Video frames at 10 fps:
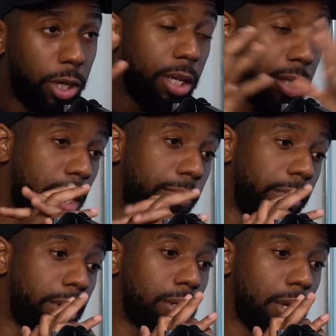training side of
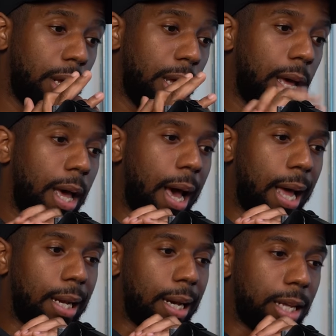yeah. things
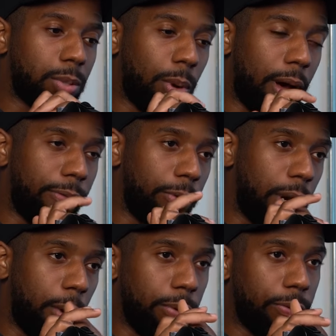and then that's where I
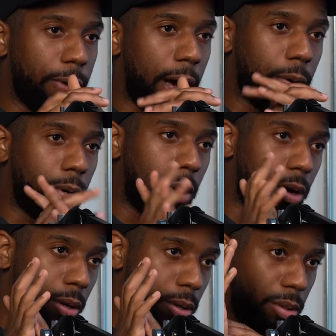feel like we found
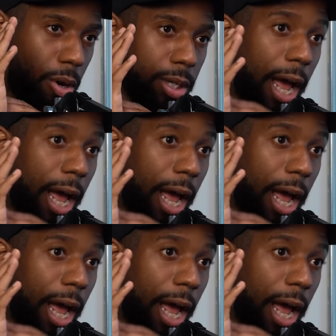our our